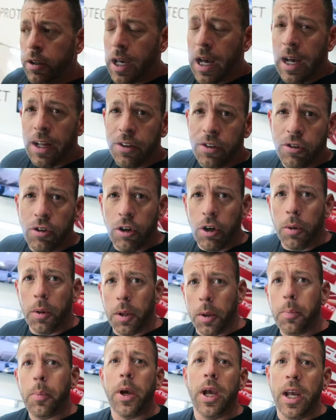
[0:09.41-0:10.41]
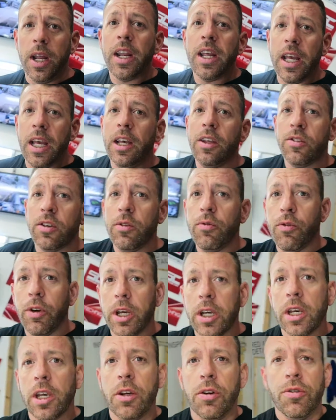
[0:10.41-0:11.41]
and you know what, the paint is in
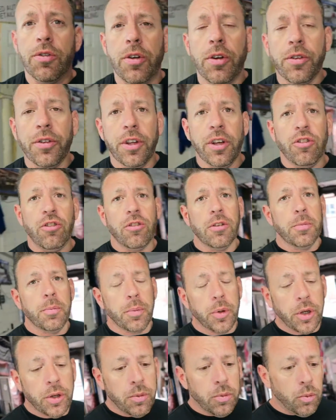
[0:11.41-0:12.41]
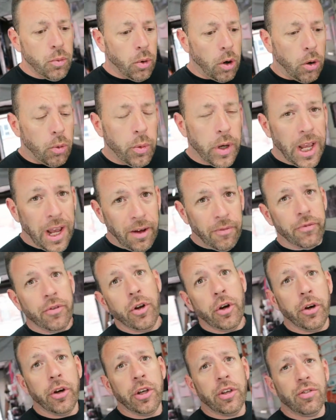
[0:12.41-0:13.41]
really good condition, but what we have
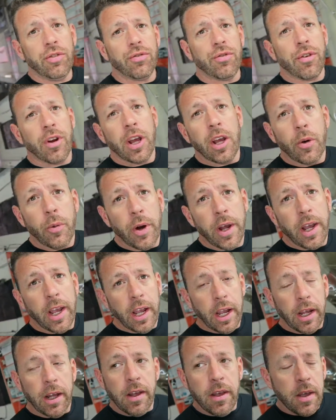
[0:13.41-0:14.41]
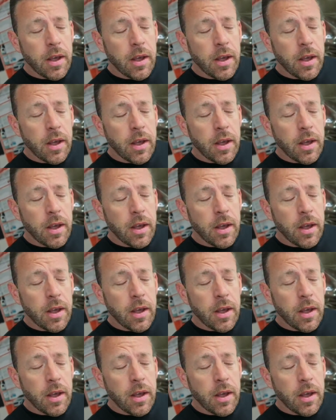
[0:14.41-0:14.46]
noticed straight away,